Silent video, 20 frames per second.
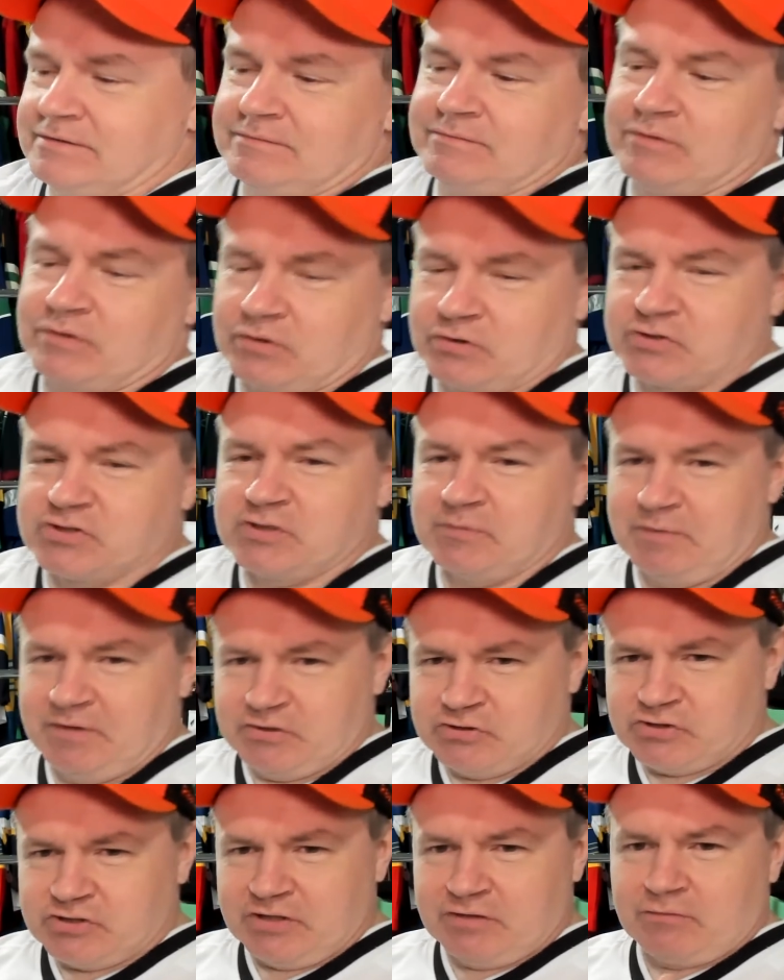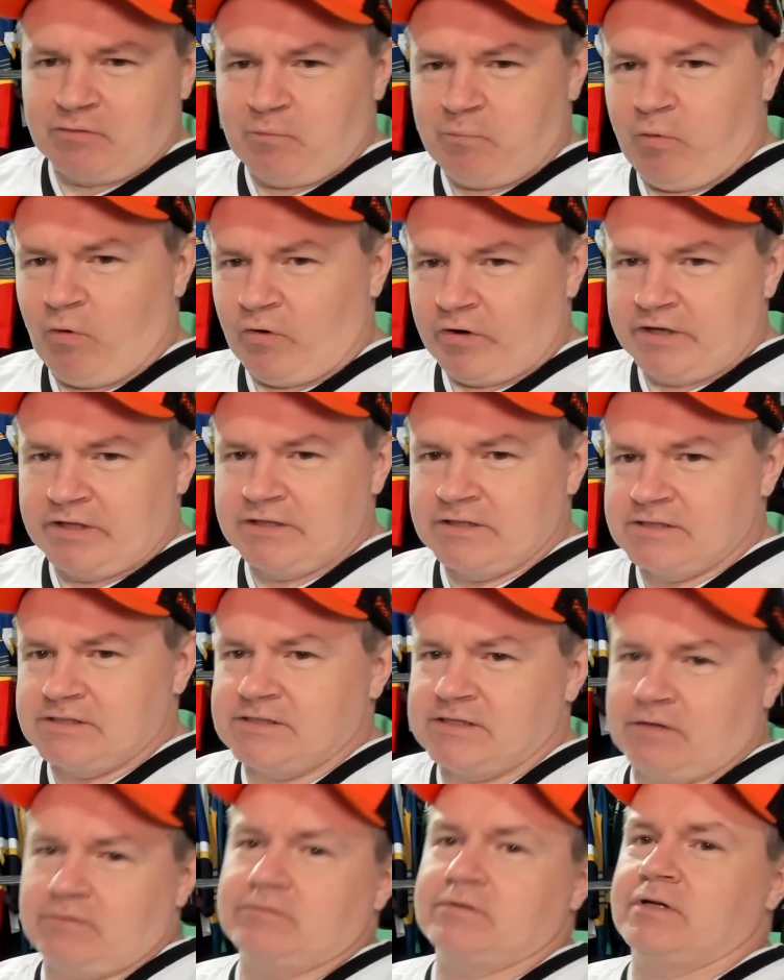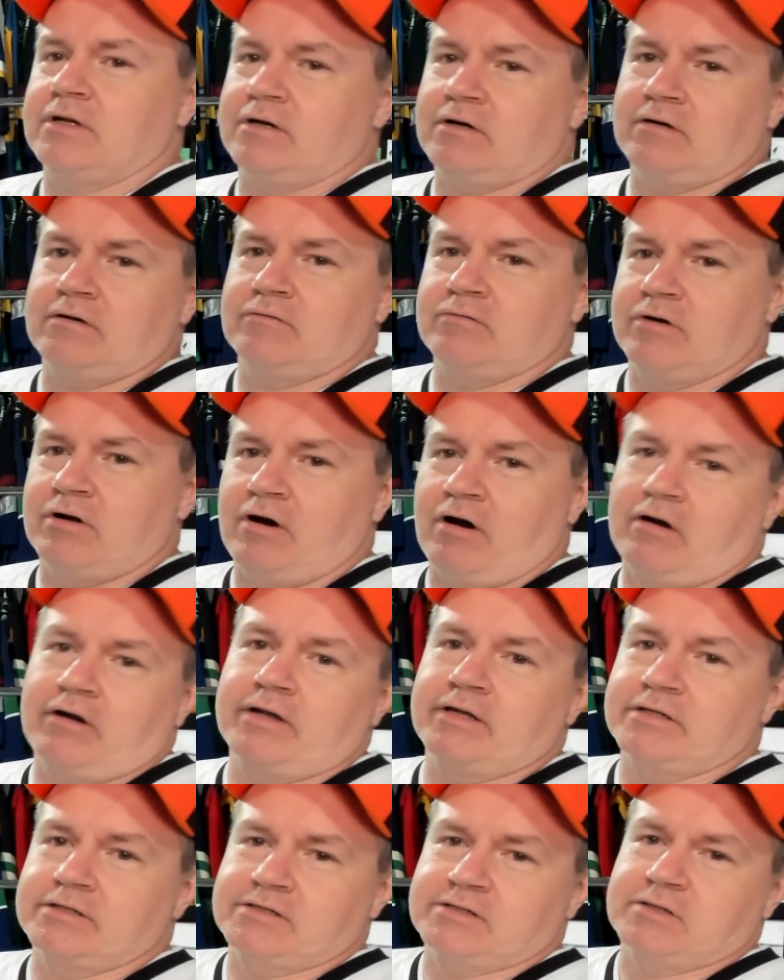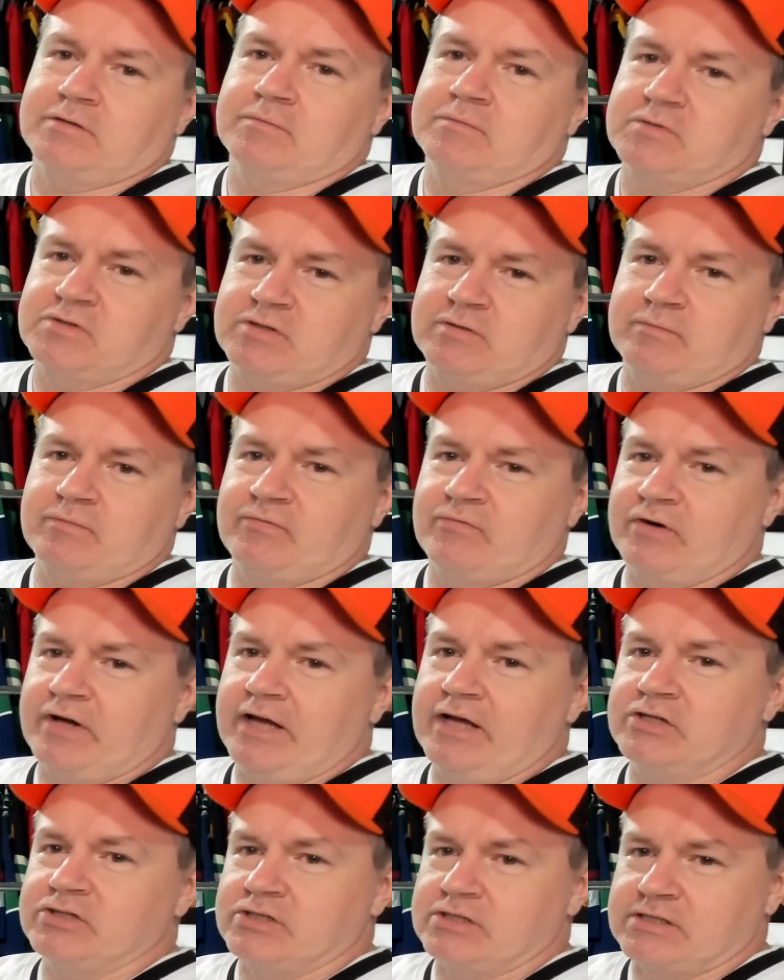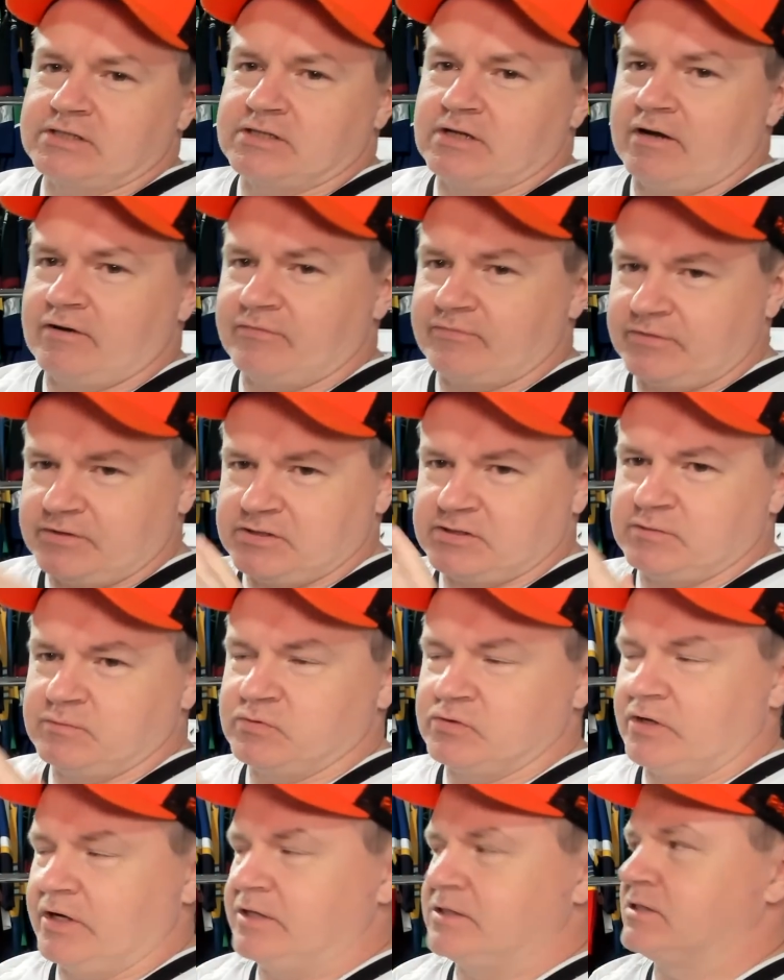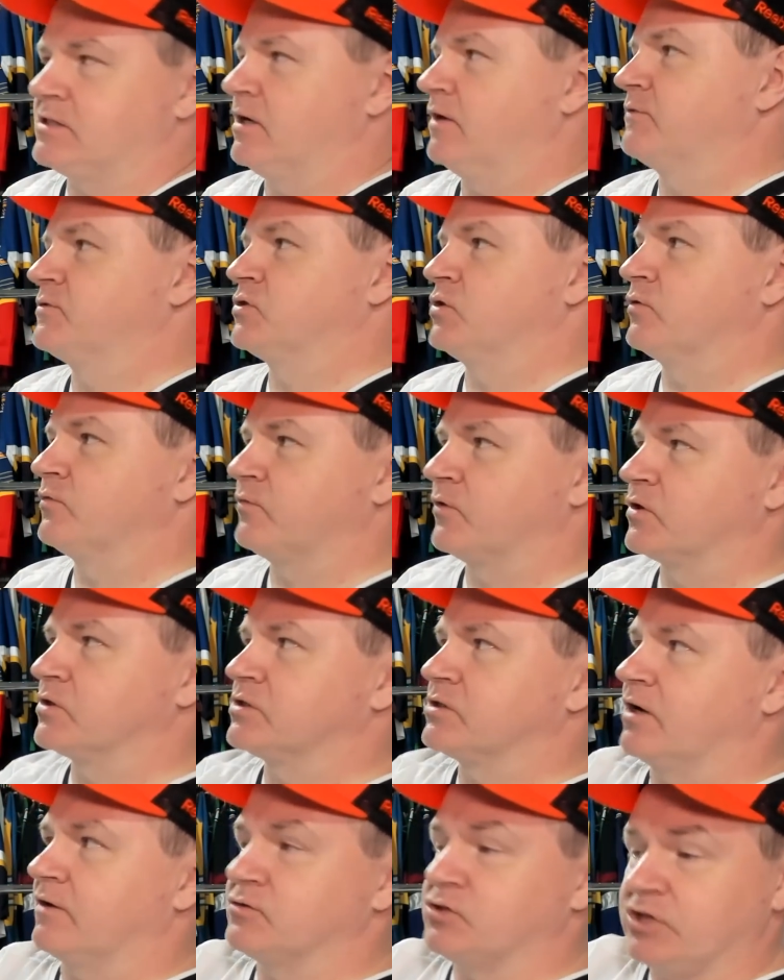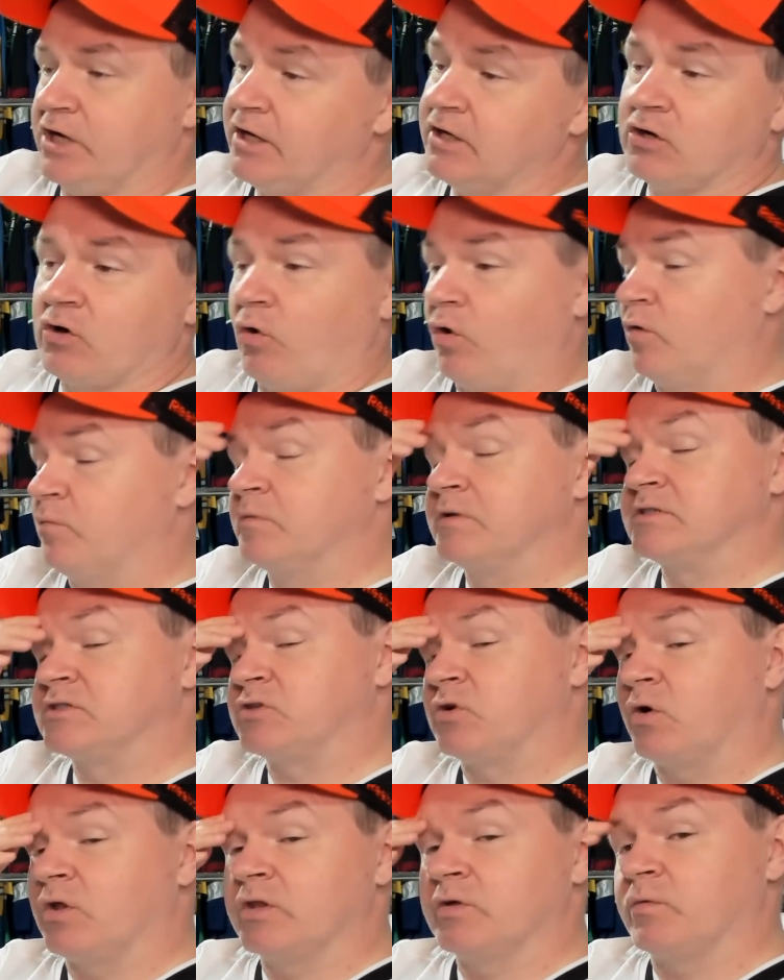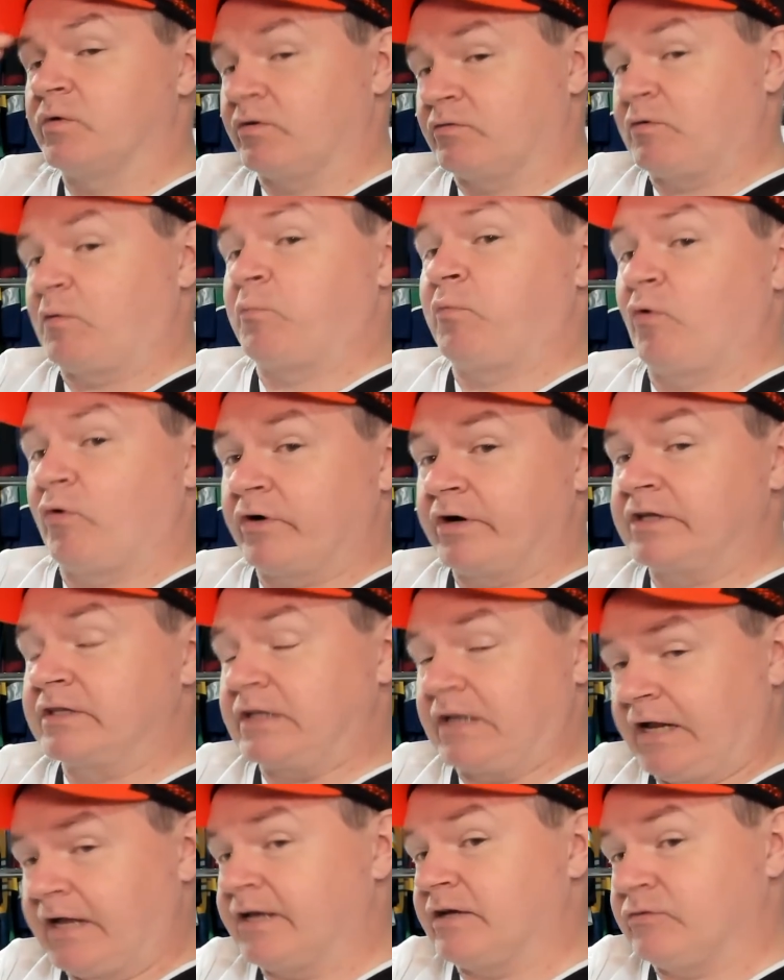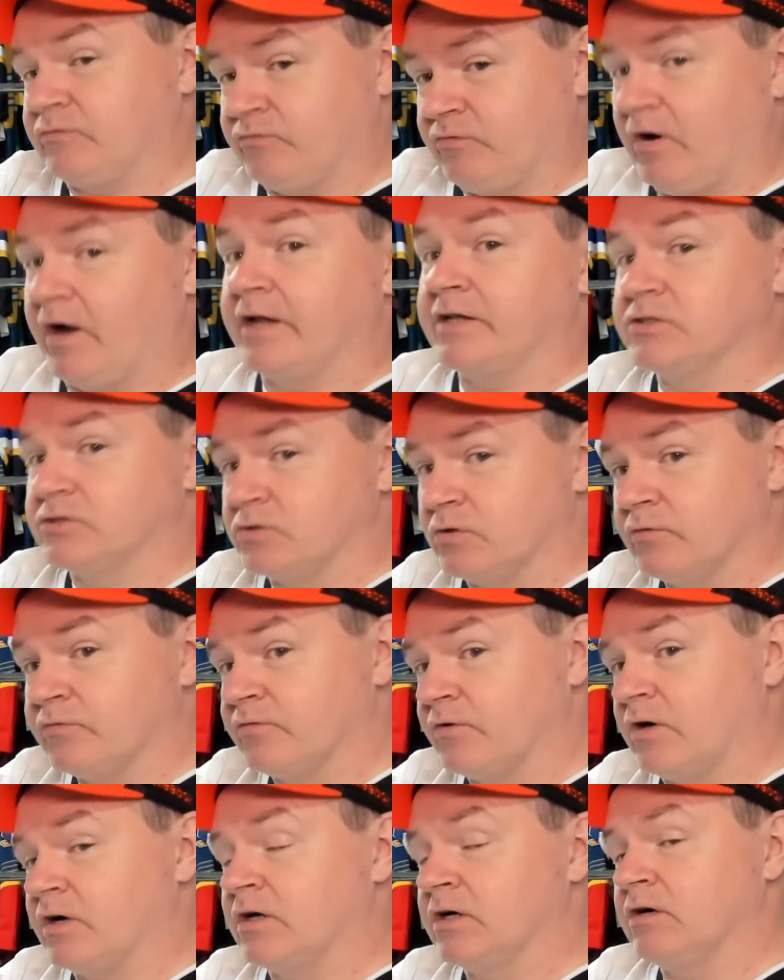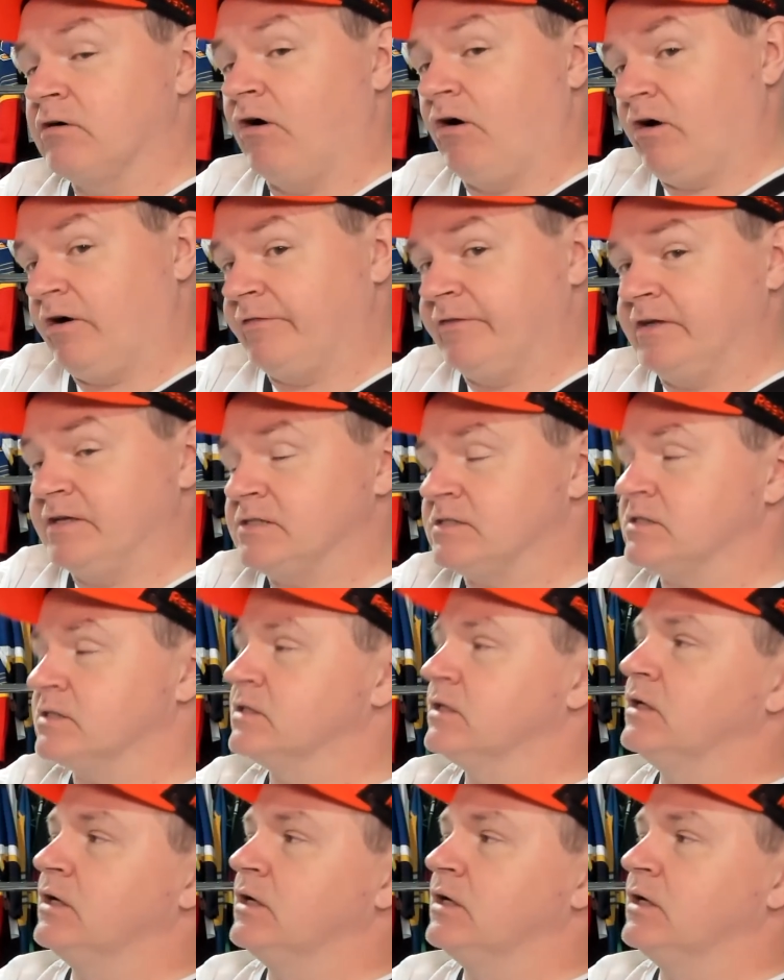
there's some interesting reporting that's out there regarding some some free agent stuff and some trade stuff. So first off, Shayna Goldman's the only one reporting that I can find so far on this,